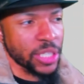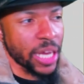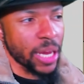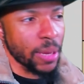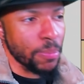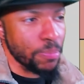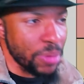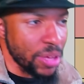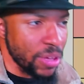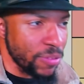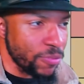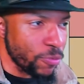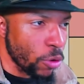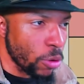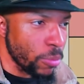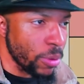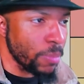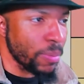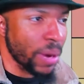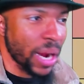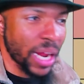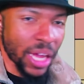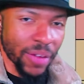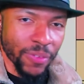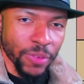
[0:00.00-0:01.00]
in B for me,
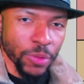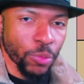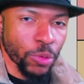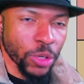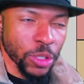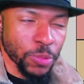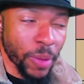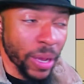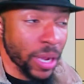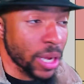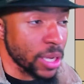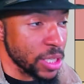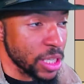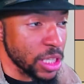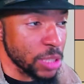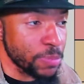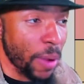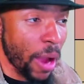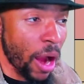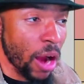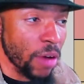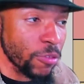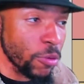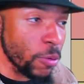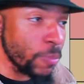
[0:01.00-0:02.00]
but I give it respect because it is
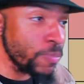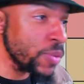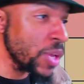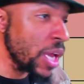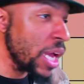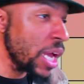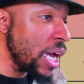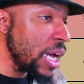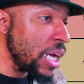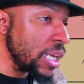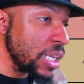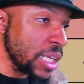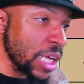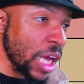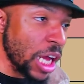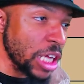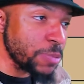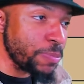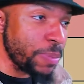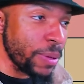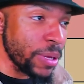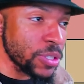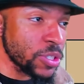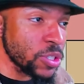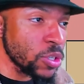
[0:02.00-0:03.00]
powerful. Leon's
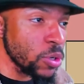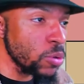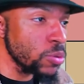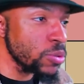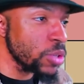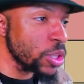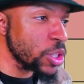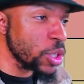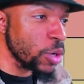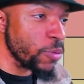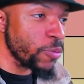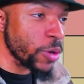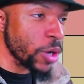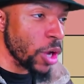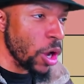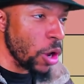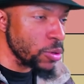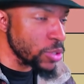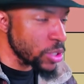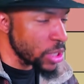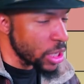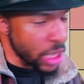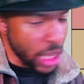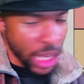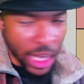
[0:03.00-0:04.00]
pistol, the Silver
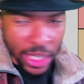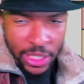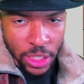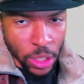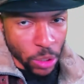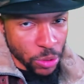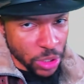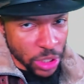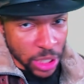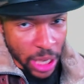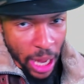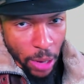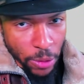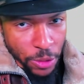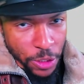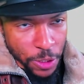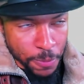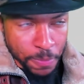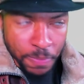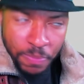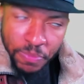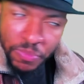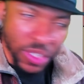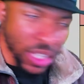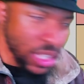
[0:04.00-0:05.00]
Ghost, is no slouch.
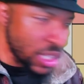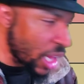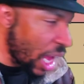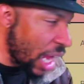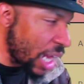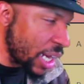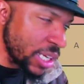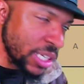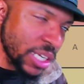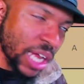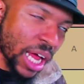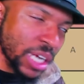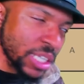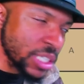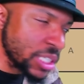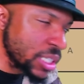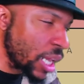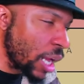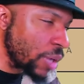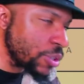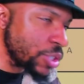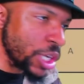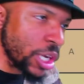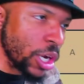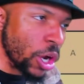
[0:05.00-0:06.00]
Not a
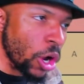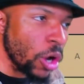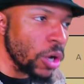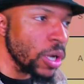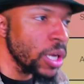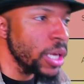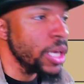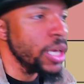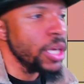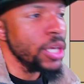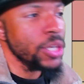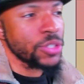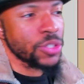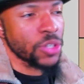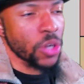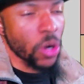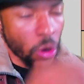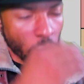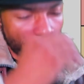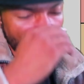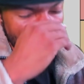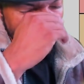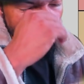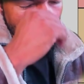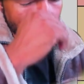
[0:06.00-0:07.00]
slouch at all.
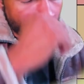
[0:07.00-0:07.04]
So,